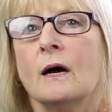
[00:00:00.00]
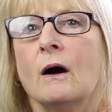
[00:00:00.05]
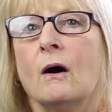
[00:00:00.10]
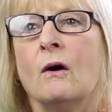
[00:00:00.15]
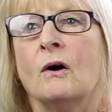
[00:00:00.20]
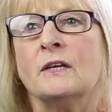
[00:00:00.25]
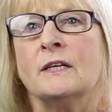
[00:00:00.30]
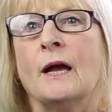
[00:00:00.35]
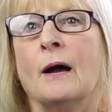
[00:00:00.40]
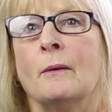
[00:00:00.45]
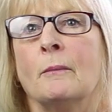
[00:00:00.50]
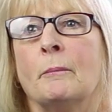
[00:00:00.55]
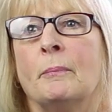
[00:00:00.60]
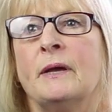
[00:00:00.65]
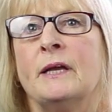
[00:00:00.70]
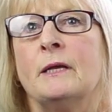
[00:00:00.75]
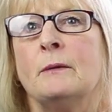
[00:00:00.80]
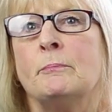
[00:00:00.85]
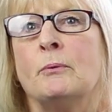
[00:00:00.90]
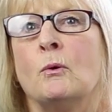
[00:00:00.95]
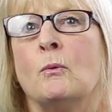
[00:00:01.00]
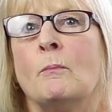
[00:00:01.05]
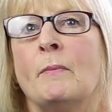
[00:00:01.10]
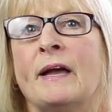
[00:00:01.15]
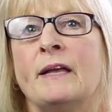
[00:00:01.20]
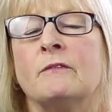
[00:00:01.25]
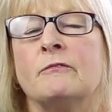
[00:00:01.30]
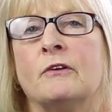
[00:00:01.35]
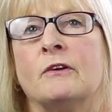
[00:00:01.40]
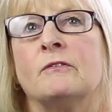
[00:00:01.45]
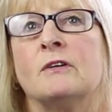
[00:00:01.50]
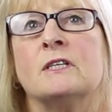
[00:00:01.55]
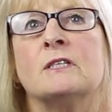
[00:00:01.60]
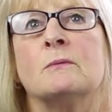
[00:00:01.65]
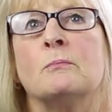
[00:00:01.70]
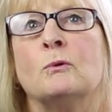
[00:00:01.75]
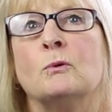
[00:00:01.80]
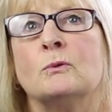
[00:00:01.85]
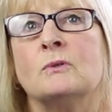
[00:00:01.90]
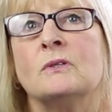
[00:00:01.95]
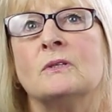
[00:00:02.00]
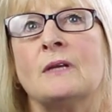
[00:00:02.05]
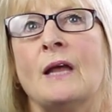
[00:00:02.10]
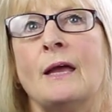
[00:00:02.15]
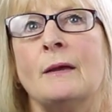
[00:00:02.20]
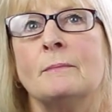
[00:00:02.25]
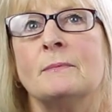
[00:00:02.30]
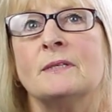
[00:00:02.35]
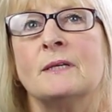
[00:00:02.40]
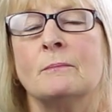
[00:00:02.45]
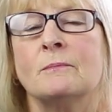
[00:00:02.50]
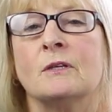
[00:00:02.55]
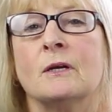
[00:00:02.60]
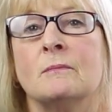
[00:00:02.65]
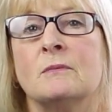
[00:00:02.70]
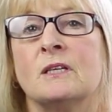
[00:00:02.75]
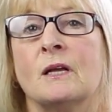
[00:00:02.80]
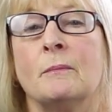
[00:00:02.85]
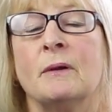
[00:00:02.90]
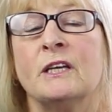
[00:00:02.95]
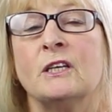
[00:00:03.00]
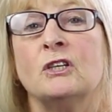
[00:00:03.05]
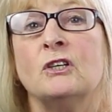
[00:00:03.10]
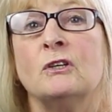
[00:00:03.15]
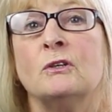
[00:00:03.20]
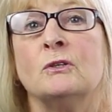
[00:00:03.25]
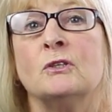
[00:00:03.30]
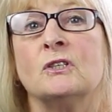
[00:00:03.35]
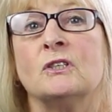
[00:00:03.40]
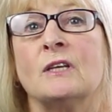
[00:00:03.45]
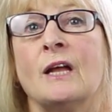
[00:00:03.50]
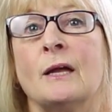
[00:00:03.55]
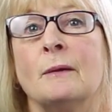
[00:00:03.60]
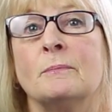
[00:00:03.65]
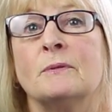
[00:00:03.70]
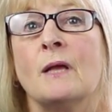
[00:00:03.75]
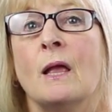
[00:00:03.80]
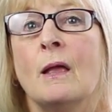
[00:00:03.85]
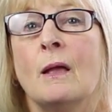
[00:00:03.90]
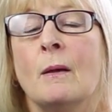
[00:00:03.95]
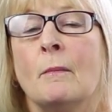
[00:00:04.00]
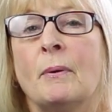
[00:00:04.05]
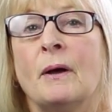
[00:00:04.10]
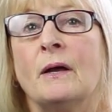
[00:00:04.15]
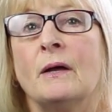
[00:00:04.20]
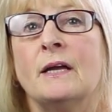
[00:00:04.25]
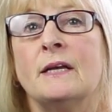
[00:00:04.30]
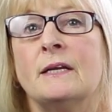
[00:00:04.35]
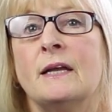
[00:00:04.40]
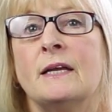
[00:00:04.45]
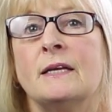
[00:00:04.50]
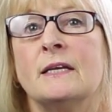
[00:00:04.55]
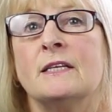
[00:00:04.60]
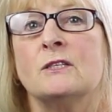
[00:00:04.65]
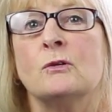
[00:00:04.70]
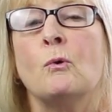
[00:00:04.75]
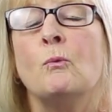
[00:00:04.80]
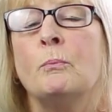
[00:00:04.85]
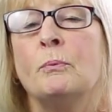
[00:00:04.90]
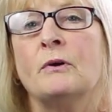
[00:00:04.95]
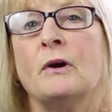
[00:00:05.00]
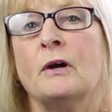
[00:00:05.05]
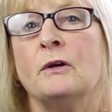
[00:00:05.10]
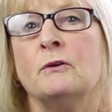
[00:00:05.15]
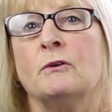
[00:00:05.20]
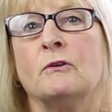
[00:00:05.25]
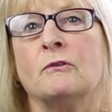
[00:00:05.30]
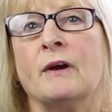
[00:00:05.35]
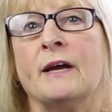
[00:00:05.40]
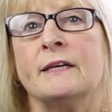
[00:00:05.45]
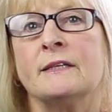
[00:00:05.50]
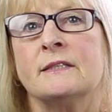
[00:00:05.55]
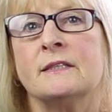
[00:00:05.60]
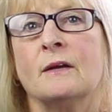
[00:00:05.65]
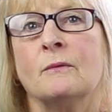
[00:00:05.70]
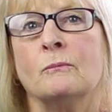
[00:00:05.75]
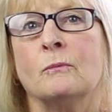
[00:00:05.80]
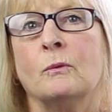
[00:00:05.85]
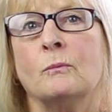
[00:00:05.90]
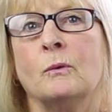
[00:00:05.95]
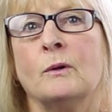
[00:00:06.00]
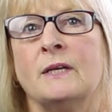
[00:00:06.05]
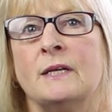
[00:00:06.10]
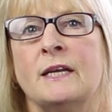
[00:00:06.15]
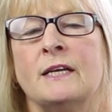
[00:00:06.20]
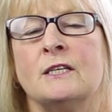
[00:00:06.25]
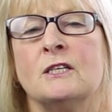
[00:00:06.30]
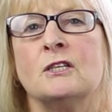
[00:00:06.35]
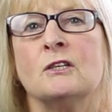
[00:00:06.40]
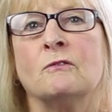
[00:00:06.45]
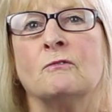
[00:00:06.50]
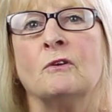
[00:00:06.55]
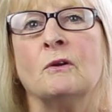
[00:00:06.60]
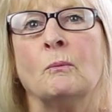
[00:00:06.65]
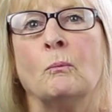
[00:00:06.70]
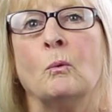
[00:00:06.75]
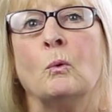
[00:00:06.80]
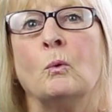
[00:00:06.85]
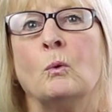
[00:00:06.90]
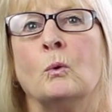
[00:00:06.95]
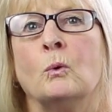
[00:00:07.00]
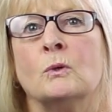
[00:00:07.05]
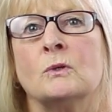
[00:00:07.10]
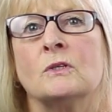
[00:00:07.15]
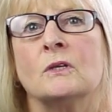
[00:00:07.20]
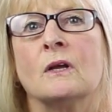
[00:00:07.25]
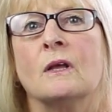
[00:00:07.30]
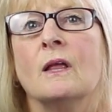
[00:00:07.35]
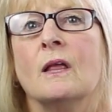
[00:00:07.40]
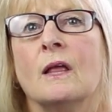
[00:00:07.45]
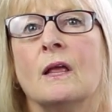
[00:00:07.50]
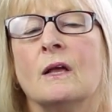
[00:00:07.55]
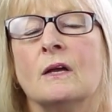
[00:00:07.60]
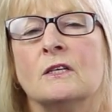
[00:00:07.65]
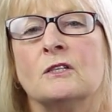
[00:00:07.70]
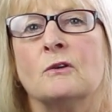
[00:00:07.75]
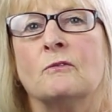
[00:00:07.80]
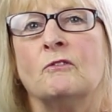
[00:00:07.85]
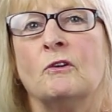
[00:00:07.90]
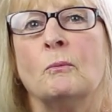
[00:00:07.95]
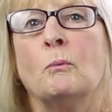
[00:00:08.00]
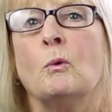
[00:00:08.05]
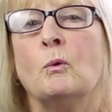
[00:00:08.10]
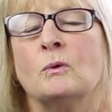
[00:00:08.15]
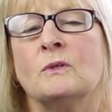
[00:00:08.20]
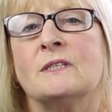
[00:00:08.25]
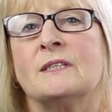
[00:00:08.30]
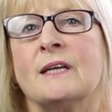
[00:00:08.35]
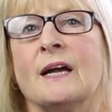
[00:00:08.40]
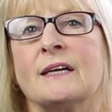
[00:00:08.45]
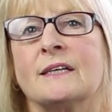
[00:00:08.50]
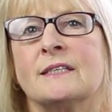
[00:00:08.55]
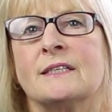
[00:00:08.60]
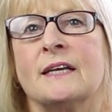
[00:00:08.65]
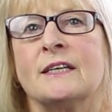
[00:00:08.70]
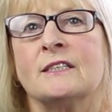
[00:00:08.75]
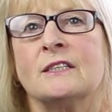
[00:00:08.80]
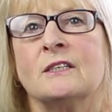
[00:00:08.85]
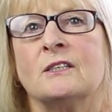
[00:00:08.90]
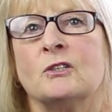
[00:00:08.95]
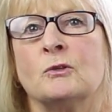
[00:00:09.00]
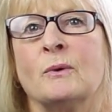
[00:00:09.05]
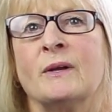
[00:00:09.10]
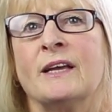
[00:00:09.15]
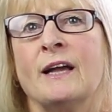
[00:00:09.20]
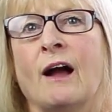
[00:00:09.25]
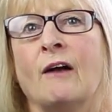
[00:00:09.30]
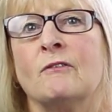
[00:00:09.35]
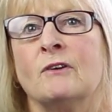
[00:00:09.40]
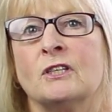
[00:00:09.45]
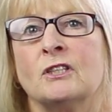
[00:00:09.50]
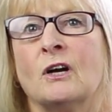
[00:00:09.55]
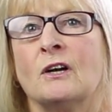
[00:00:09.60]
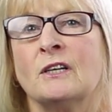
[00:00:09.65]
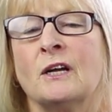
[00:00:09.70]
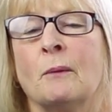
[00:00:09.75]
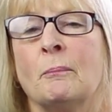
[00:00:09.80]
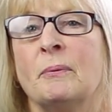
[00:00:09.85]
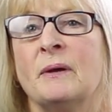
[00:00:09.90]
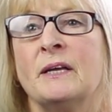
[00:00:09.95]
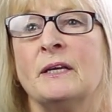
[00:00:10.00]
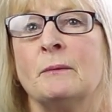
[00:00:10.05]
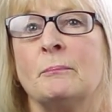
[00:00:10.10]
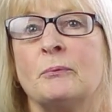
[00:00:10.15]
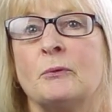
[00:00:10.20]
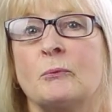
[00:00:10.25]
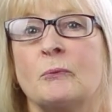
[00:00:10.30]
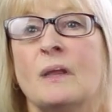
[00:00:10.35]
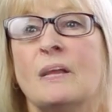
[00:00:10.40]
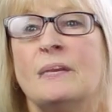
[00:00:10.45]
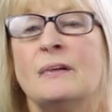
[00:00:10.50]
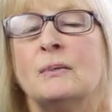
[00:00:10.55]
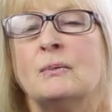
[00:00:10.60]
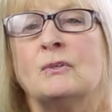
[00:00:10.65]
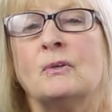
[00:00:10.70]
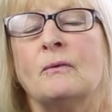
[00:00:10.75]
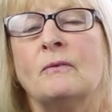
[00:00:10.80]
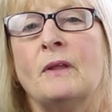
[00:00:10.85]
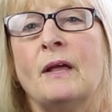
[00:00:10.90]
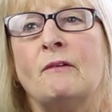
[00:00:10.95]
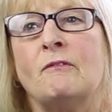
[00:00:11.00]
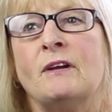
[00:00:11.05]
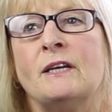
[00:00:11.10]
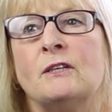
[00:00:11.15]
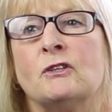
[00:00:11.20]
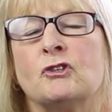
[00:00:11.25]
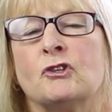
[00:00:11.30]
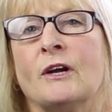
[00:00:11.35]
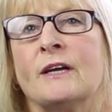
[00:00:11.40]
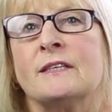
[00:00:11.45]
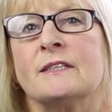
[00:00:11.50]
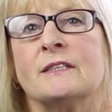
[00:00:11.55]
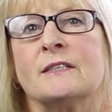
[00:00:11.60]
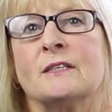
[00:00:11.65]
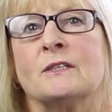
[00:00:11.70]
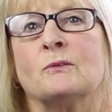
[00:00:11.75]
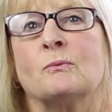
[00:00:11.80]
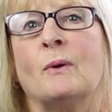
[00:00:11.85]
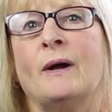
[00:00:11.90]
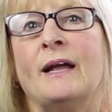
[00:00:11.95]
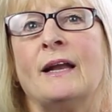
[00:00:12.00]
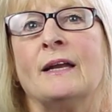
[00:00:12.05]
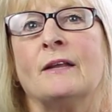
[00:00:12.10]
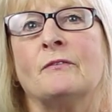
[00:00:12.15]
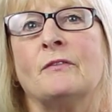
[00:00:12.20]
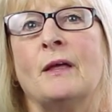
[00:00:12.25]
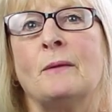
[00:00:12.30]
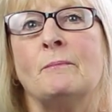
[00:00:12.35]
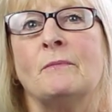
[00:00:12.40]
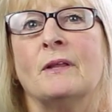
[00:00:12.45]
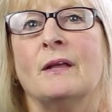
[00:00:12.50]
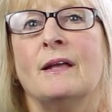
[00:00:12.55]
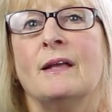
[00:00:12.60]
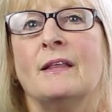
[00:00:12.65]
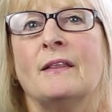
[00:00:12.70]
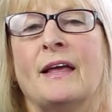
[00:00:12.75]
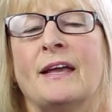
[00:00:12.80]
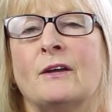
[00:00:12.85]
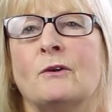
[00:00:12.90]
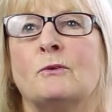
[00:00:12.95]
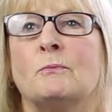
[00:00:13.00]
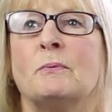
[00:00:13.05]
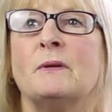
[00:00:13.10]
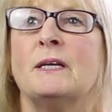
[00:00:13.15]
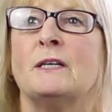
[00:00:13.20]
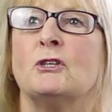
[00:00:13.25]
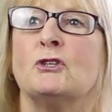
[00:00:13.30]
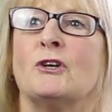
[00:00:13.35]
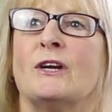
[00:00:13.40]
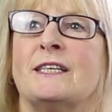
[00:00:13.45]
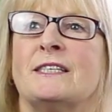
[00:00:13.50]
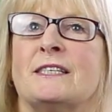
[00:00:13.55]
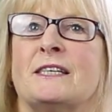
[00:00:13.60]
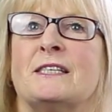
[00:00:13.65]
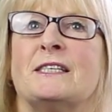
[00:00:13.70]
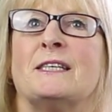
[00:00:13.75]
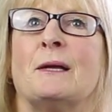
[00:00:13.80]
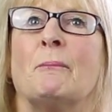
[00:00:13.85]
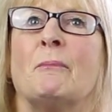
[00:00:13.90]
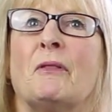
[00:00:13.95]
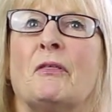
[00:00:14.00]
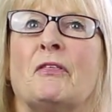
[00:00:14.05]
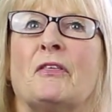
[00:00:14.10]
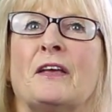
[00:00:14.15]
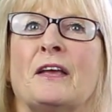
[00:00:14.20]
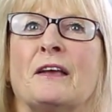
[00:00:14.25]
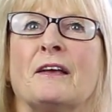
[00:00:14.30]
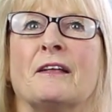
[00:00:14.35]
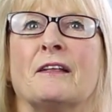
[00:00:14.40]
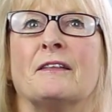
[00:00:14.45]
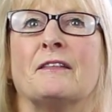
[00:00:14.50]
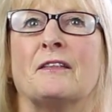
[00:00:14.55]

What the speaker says: our young people make very small steps. Sometimes they make huge steps, but it's all progress, and we need to reward success and to encourage young people. Build on their interests as well. If they could be interested in something,